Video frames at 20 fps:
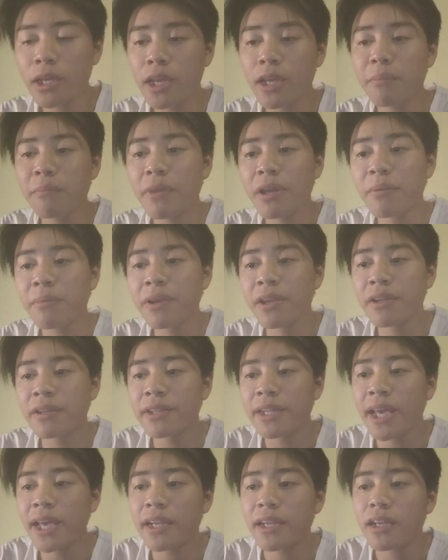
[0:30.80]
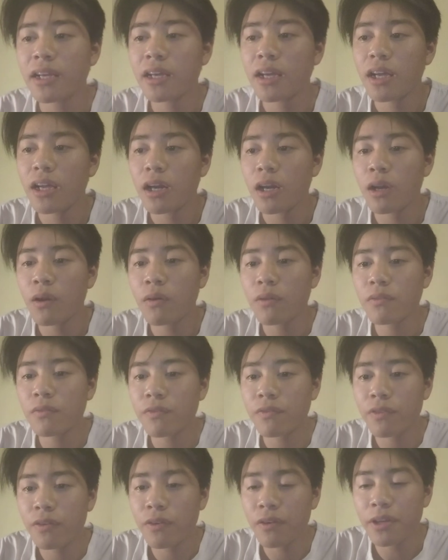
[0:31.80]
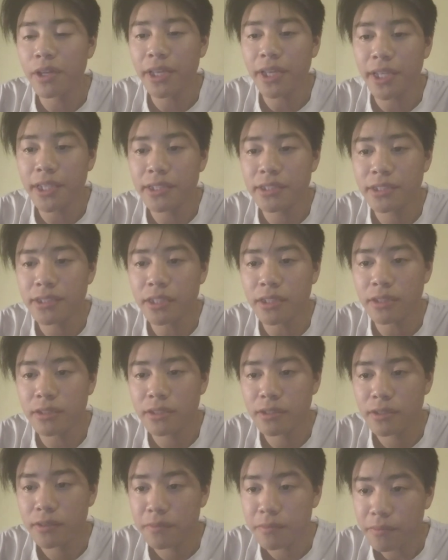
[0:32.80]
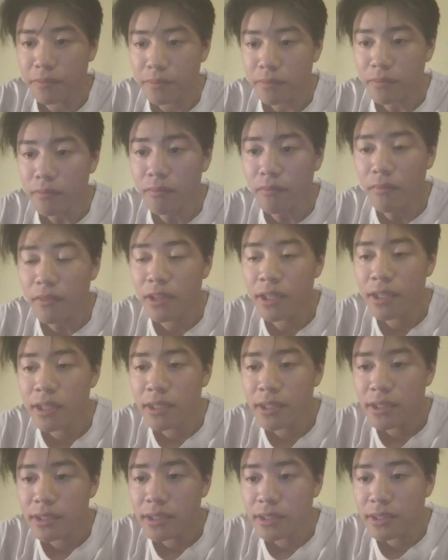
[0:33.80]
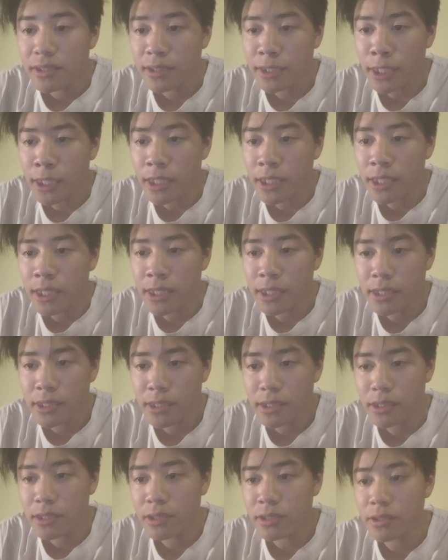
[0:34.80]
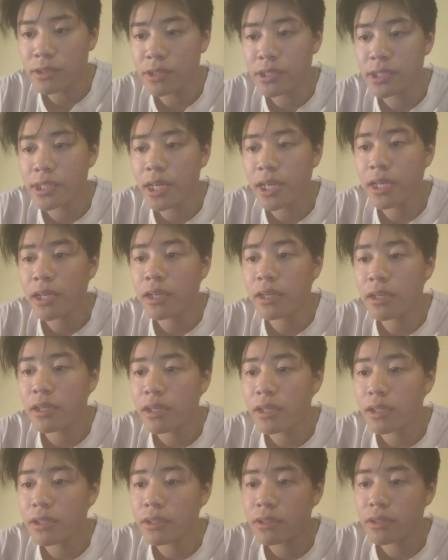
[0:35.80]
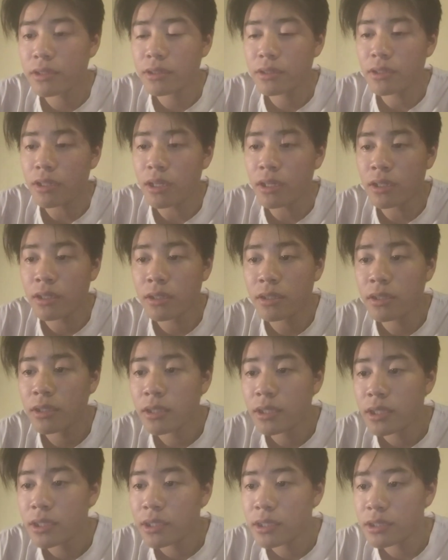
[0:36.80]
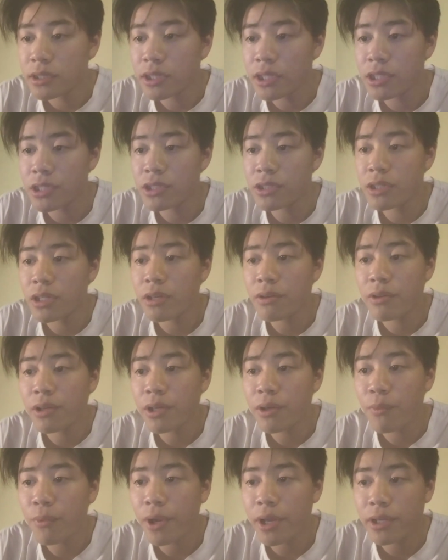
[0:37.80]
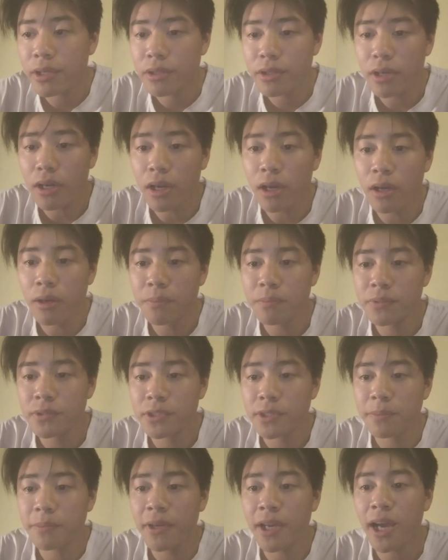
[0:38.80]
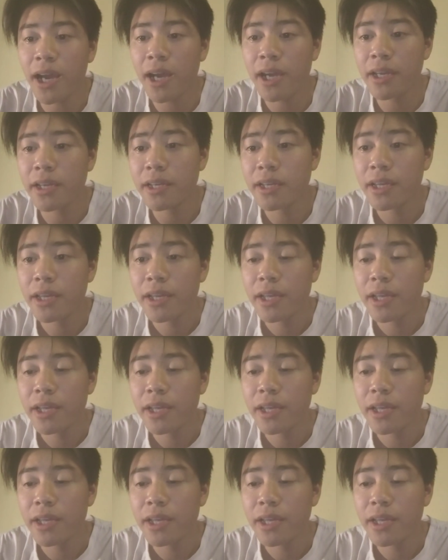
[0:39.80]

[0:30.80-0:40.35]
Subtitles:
It may be a dead load, for instance, that is to say, a stationary weight of some kind.